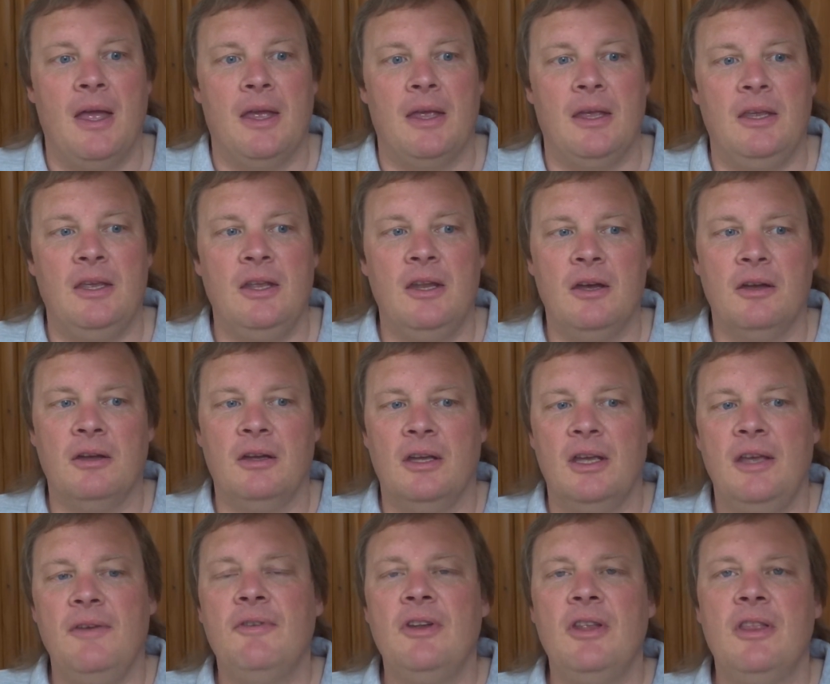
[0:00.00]
You know,
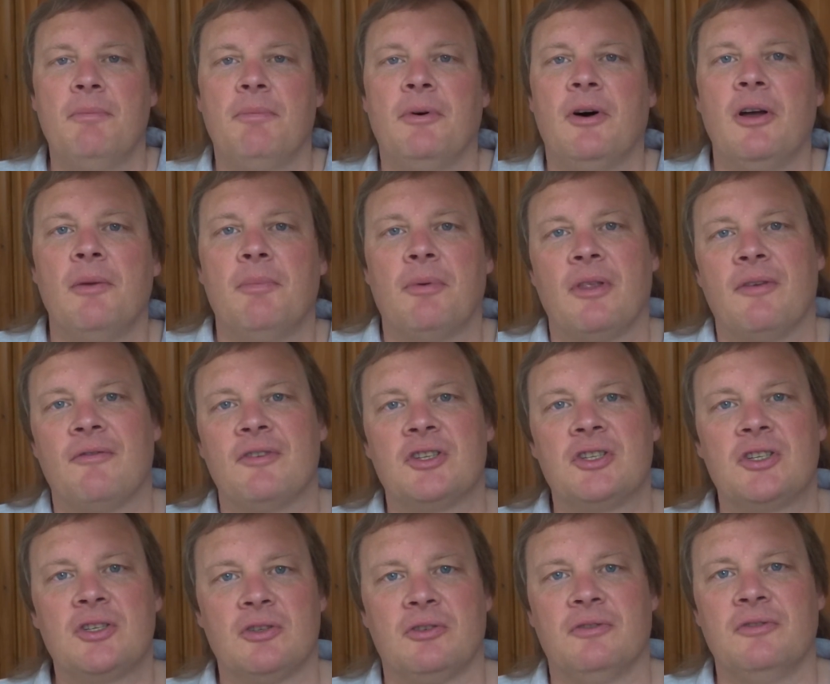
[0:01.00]
even in the Bible, there are
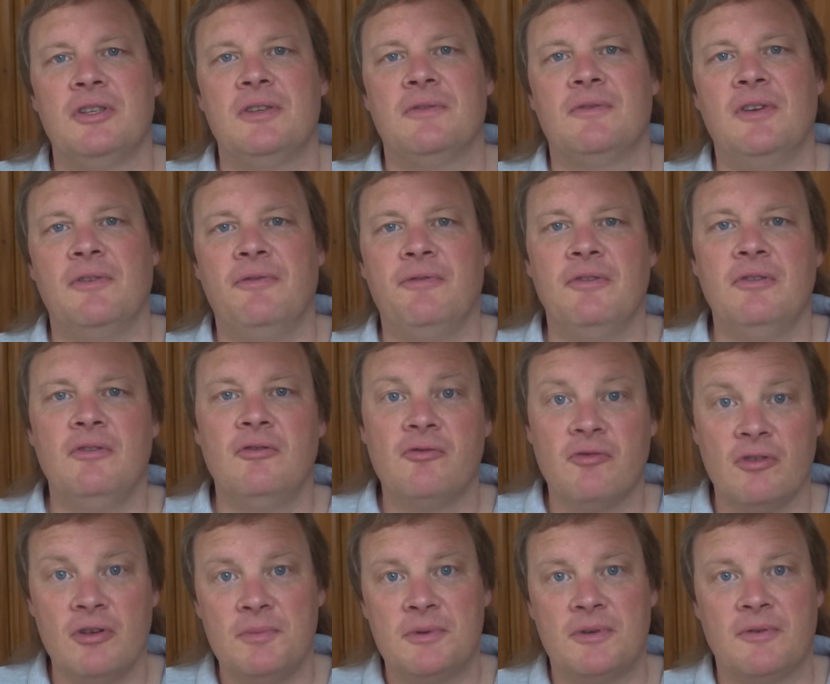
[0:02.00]
stories of different
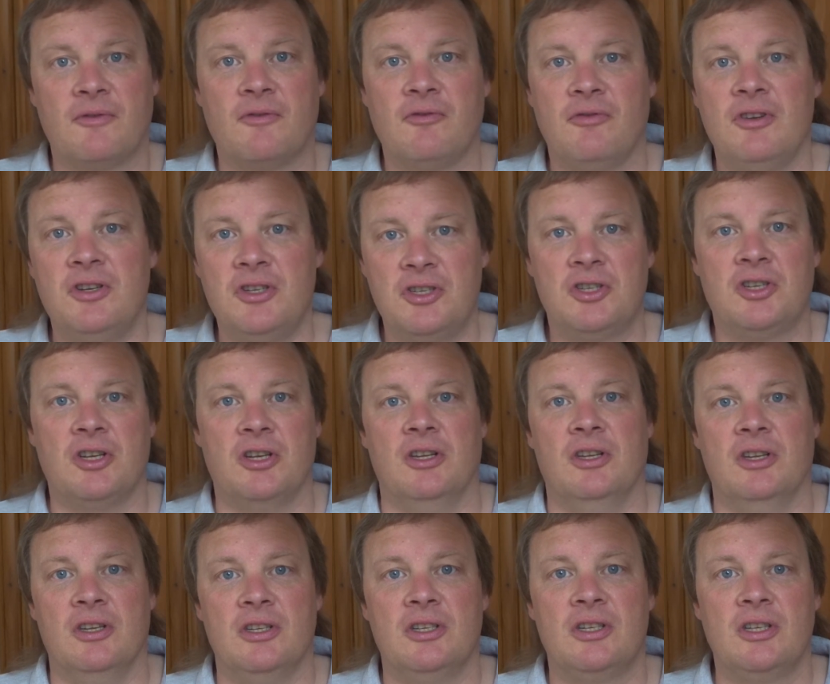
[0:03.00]
groups of
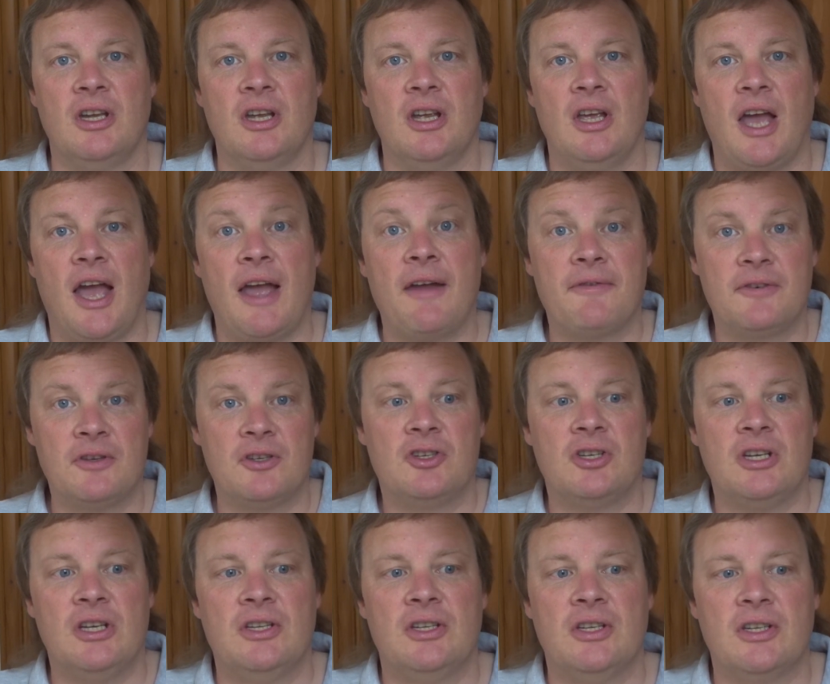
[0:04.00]
Christians after
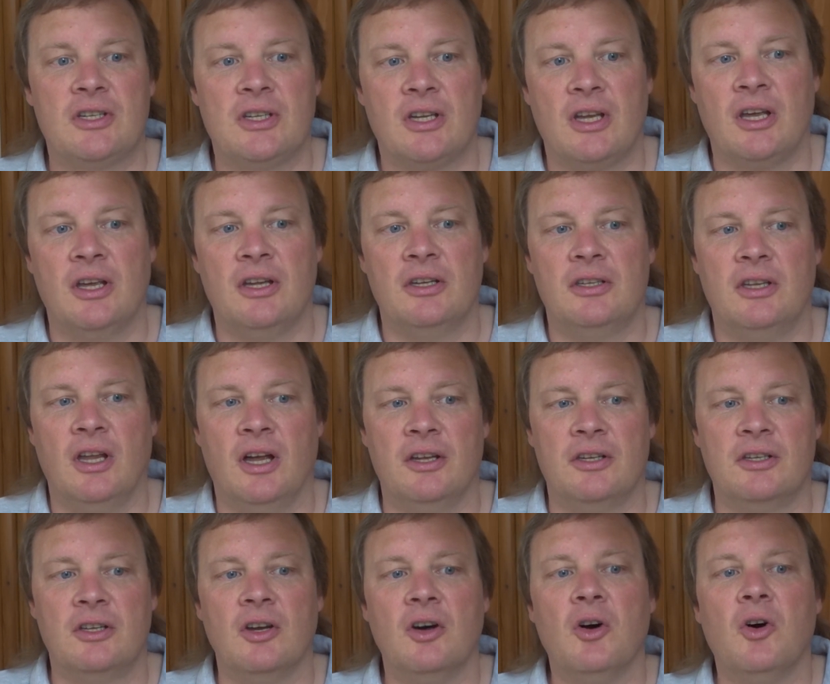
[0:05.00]
Jesus
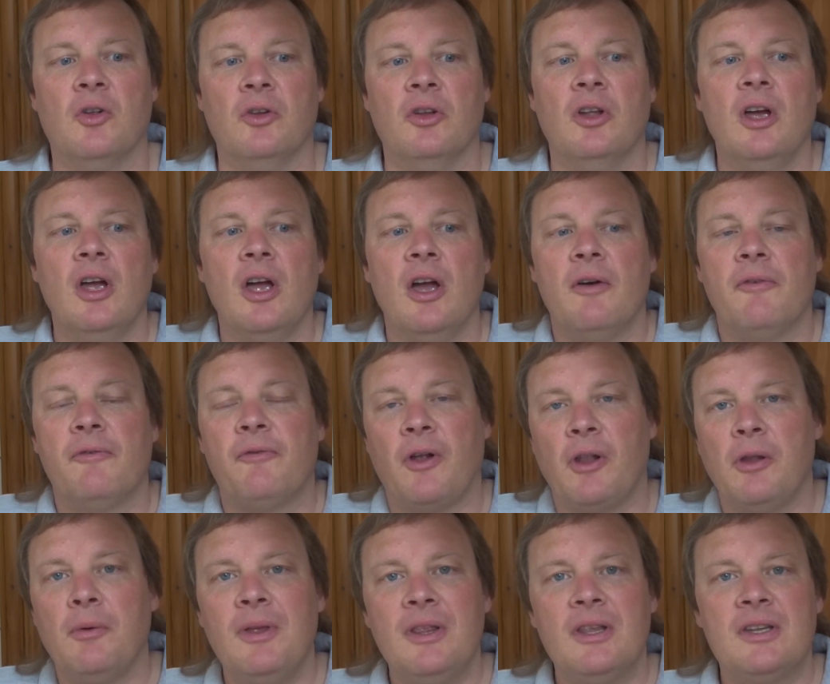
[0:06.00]
had gone,
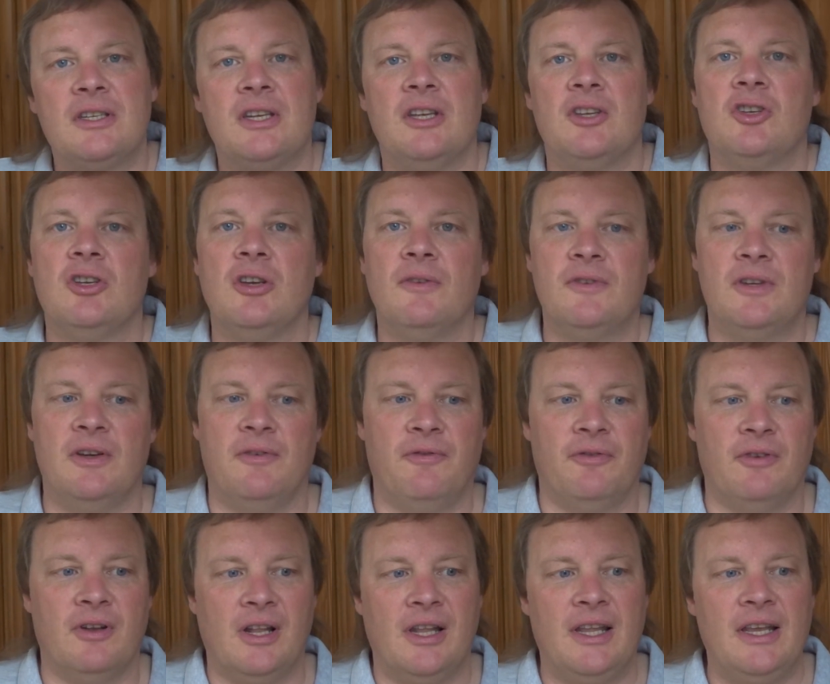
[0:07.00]
following the teaching of
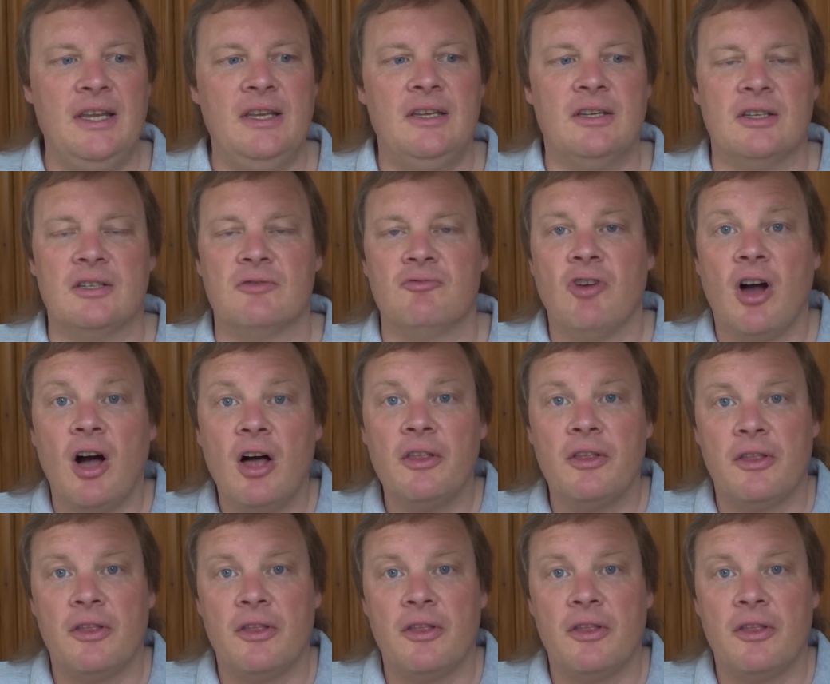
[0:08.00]
different leaders rather